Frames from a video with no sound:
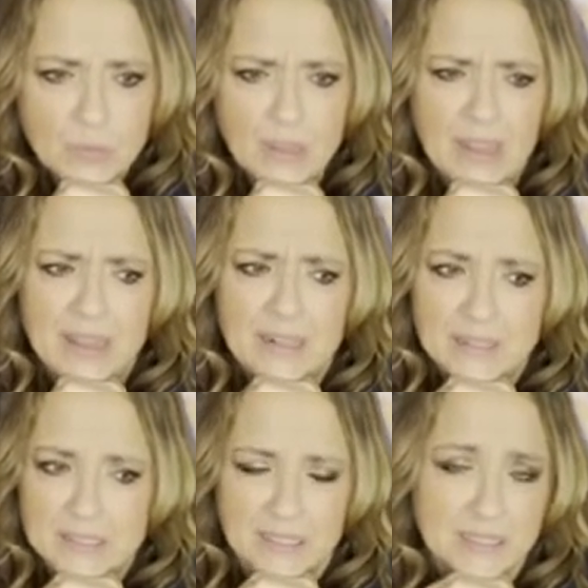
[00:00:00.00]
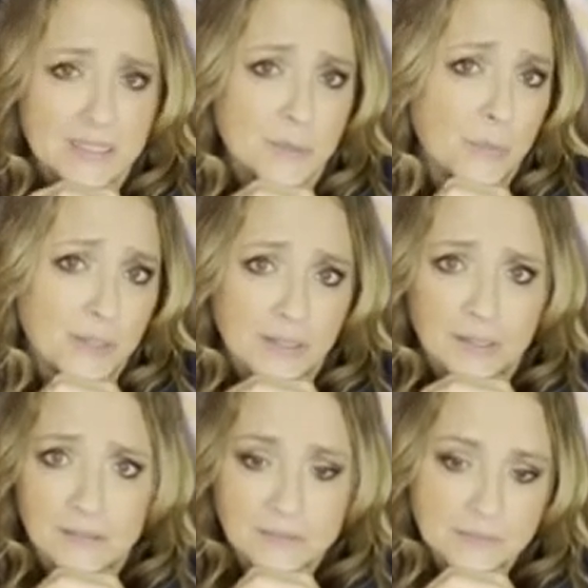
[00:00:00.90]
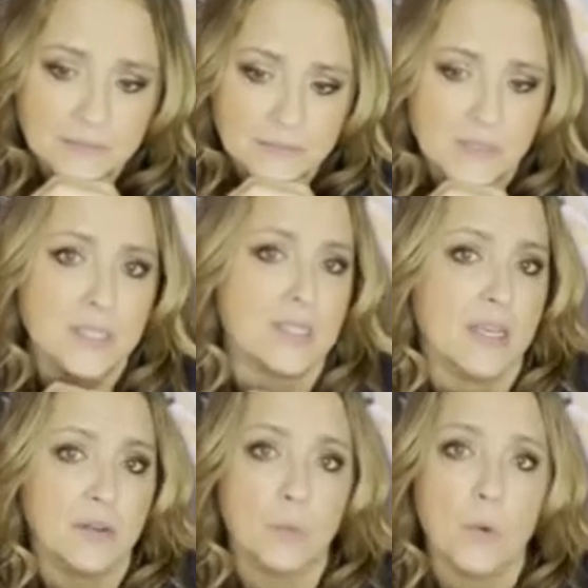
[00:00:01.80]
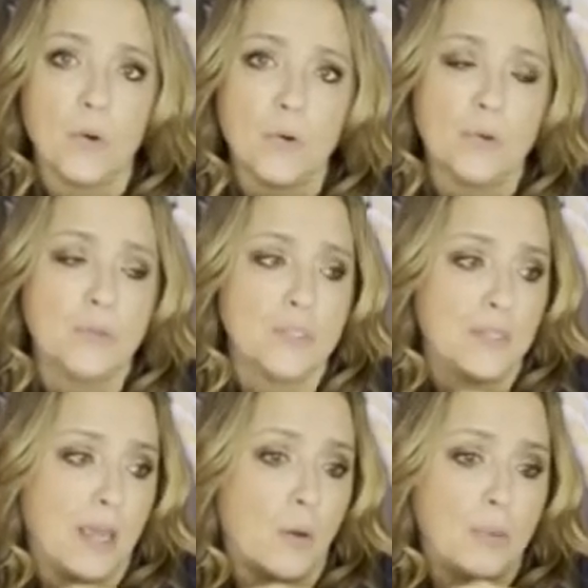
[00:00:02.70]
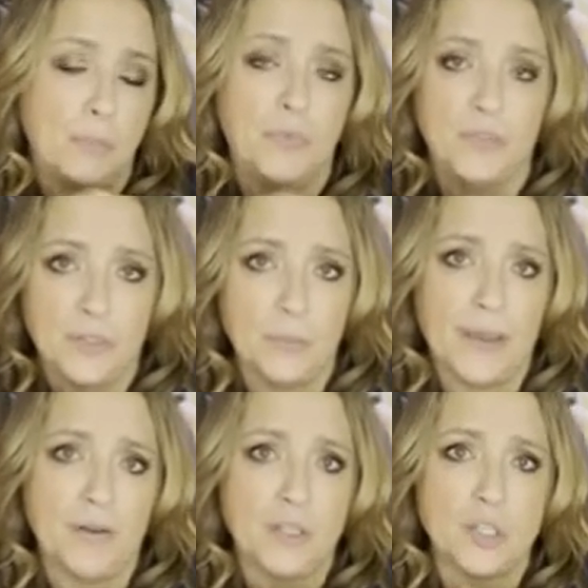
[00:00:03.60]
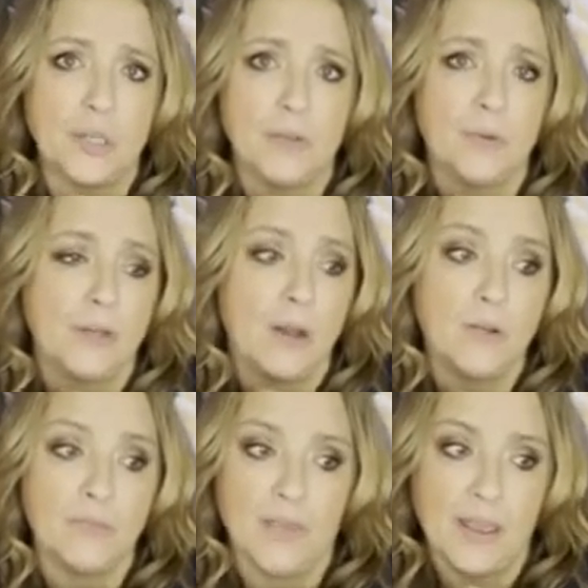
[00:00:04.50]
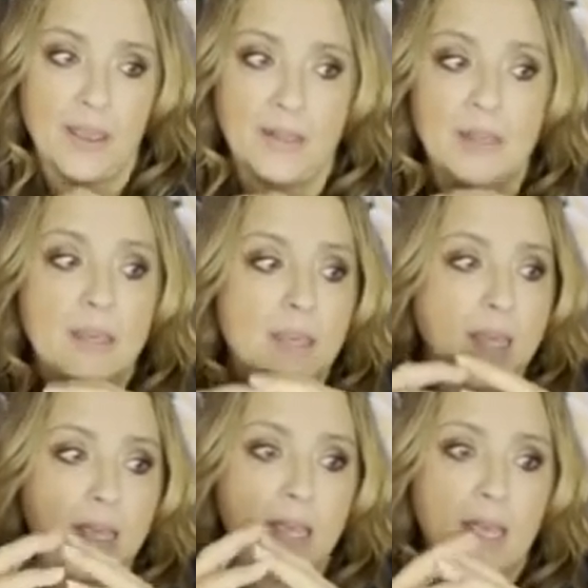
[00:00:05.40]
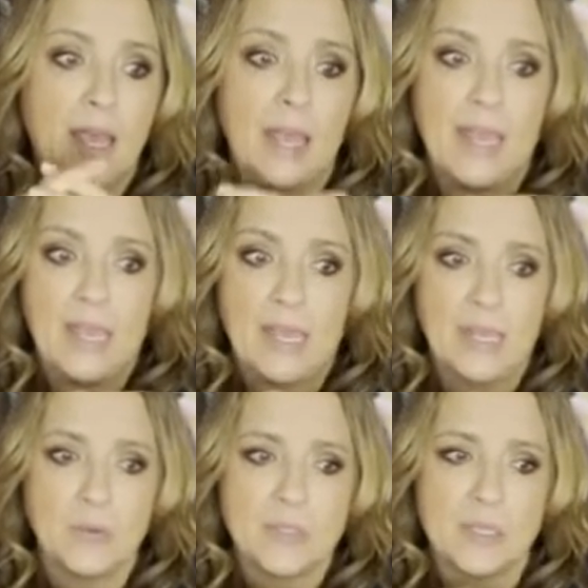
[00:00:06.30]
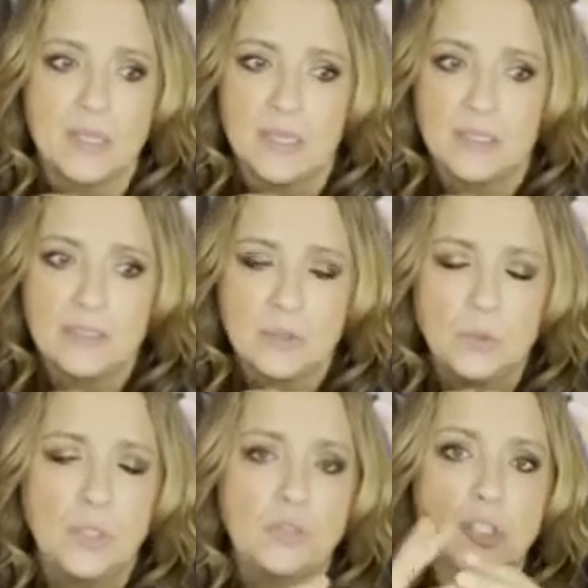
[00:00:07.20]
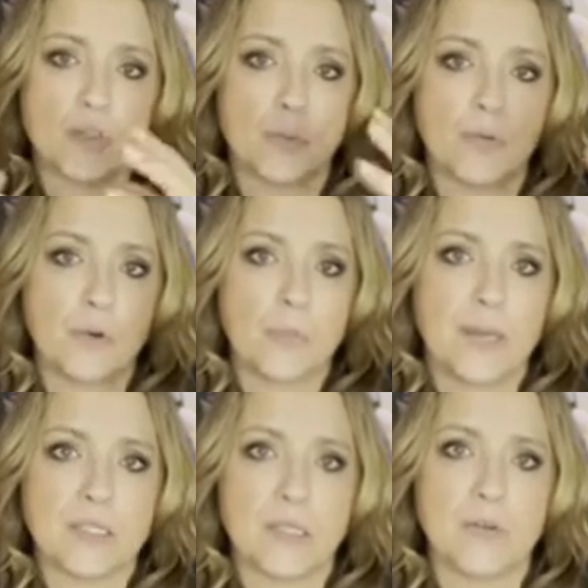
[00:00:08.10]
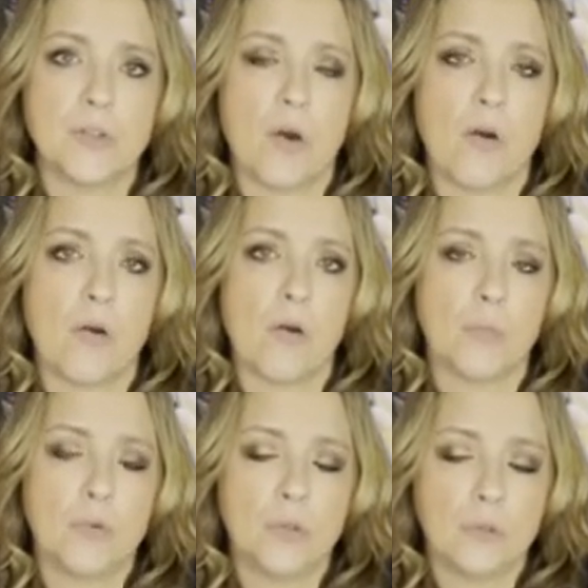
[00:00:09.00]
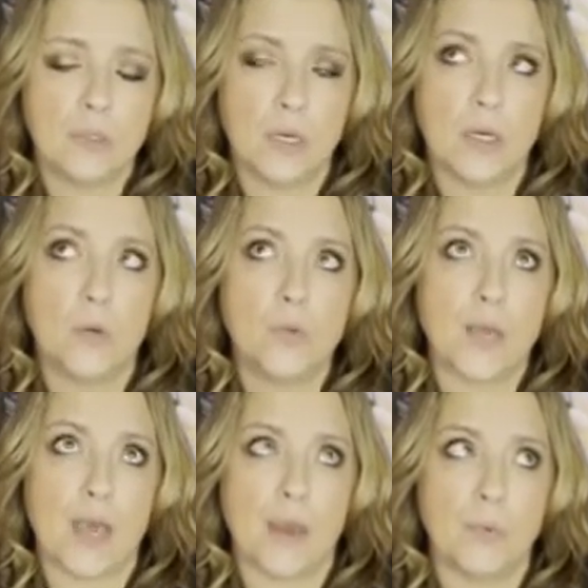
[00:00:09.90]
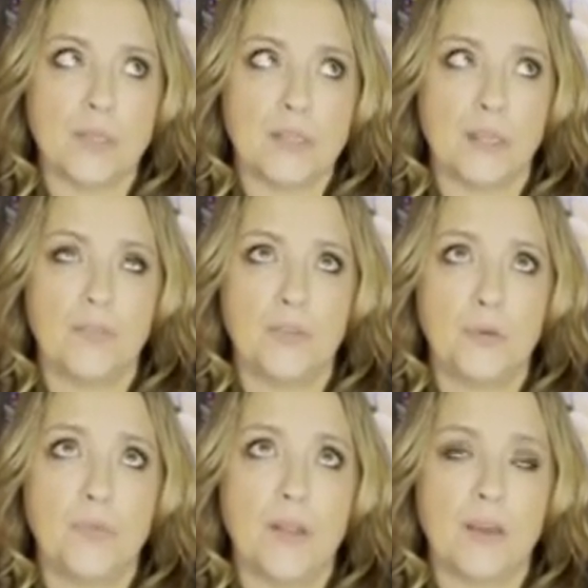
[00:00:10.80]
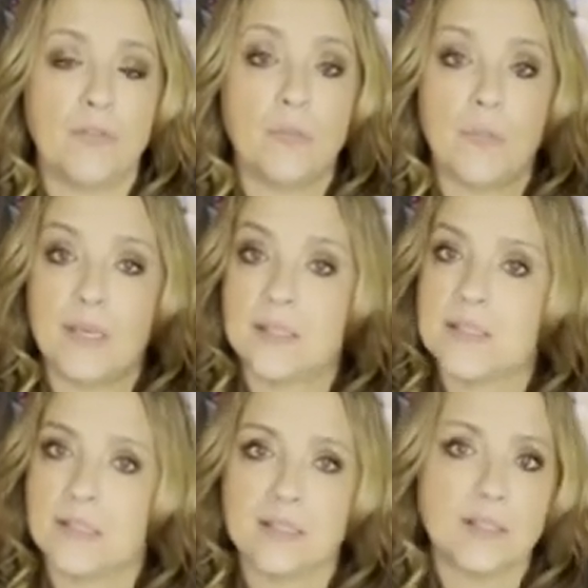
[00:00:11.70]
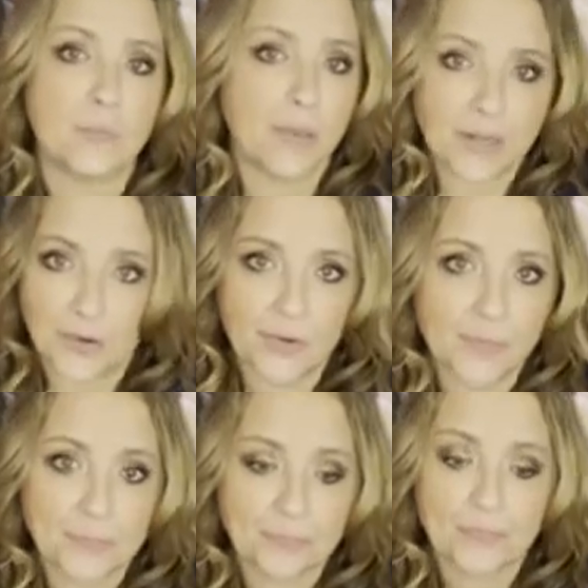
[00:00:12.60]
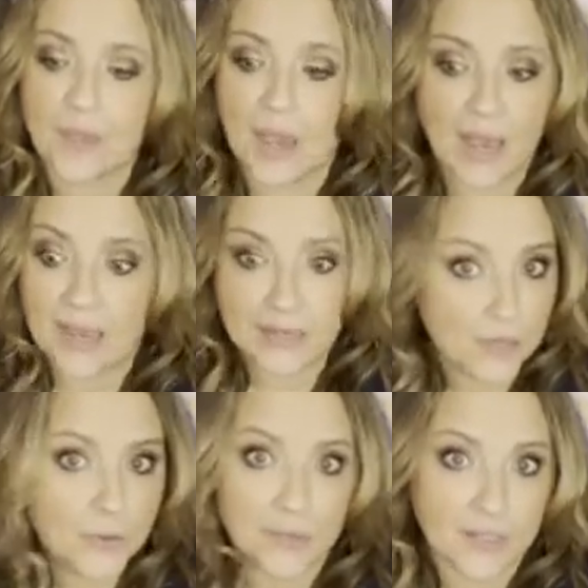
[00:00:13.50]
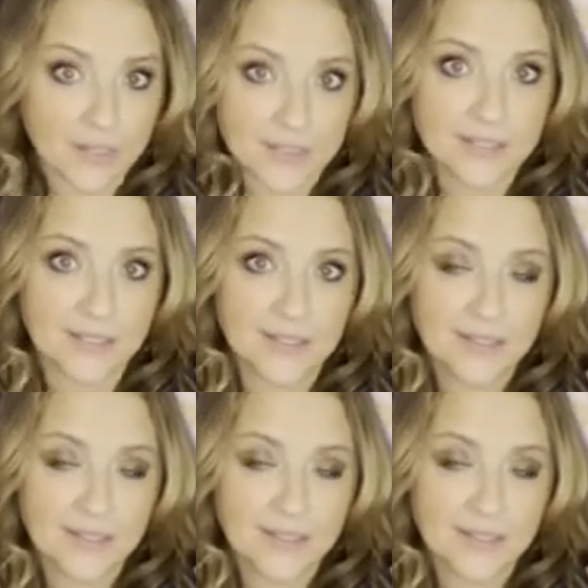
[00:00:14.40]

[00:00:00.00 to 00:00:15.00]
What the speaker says: And it's getting to me, the state of the world and how people feel about each other and all of that. And it was like, ooh, you just revert back to those horrible old habits. Food never makes things better. I know this,